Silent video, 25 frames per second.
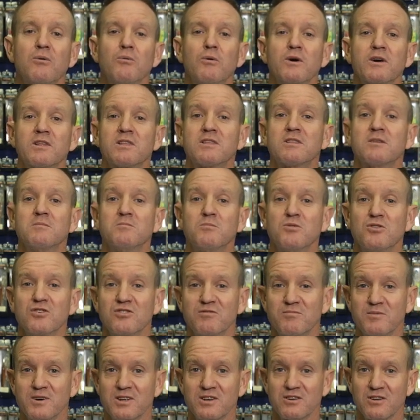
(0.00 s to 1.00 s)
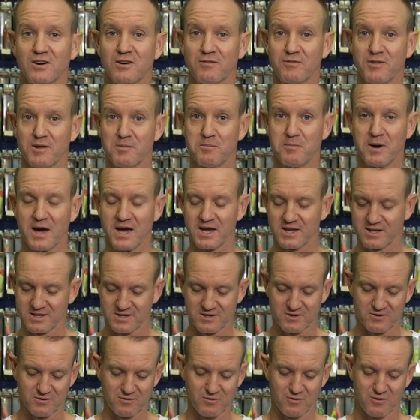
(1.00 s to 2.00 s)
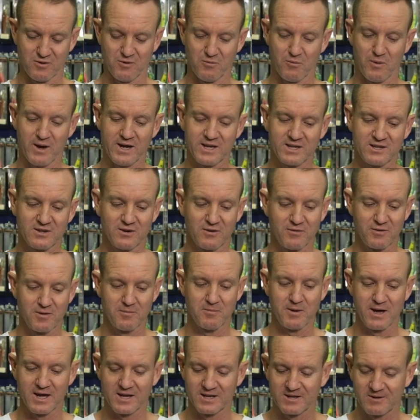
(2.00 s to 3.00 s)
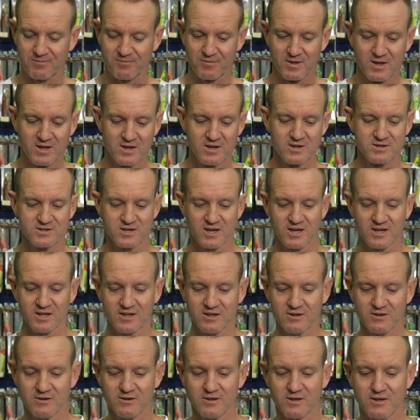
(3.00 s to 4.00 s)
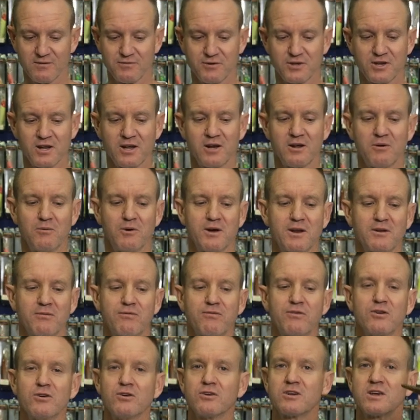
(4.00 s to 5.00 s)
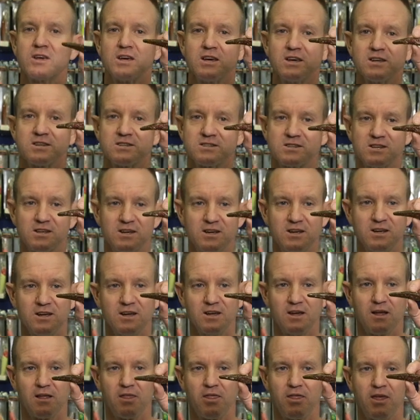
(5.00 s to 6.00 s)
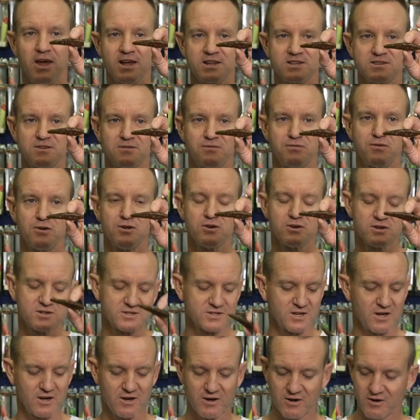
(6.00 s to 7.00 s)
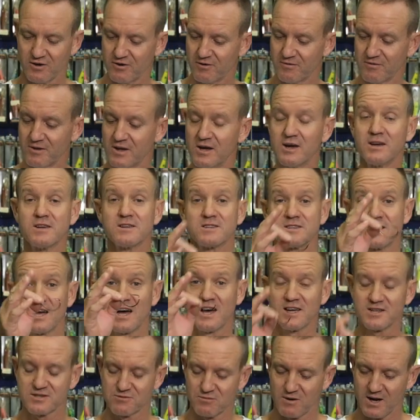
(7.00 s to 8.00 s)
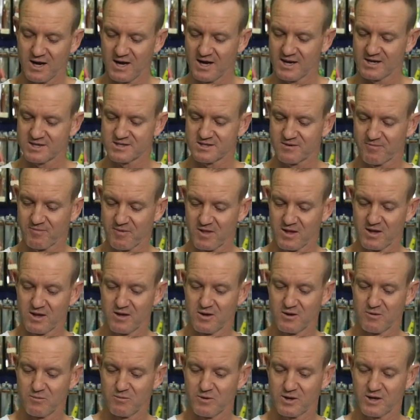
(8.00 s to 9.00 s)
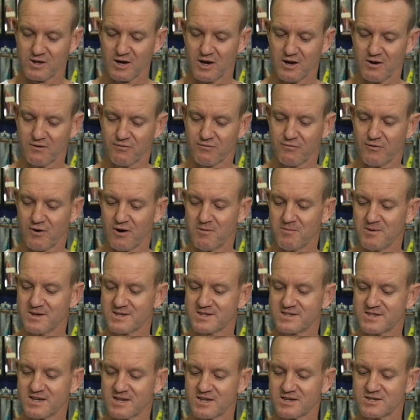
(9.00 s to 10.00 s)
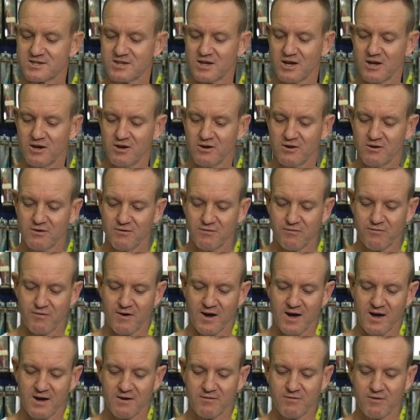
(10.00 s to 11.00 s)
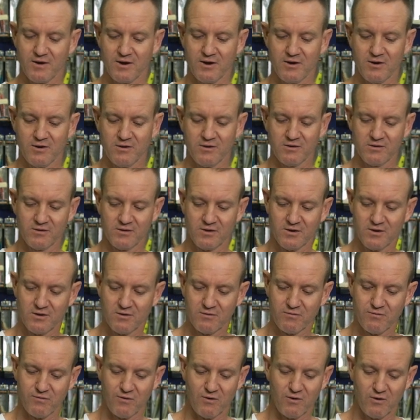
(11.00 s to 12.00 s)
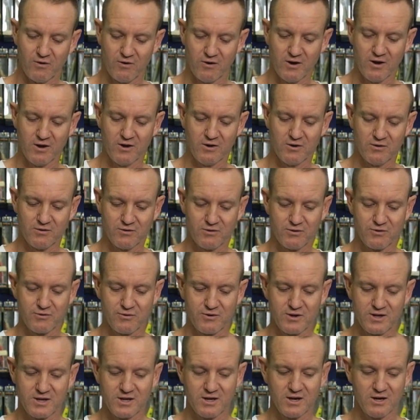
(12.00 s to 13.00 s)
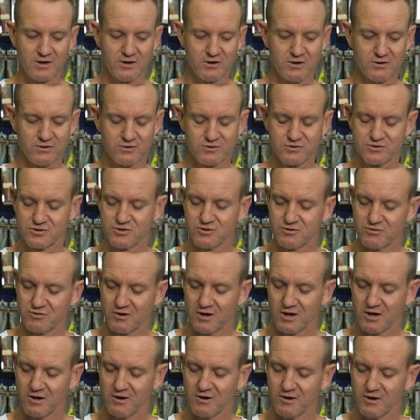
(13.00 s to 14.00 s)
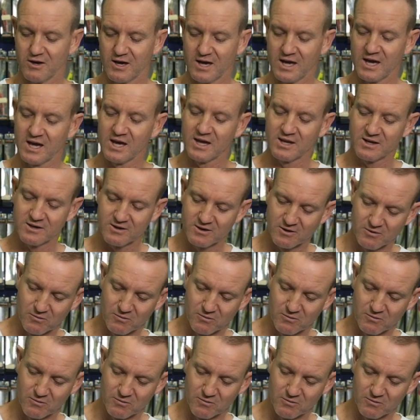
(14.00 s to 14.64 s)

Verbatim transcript: with the movement of the bait or the weight of the bait. So if you don't know what a fluke is, that's a fluke, so size-wise, we go from a 6.0, 5.0, 4.0, 3.0, 2.0 and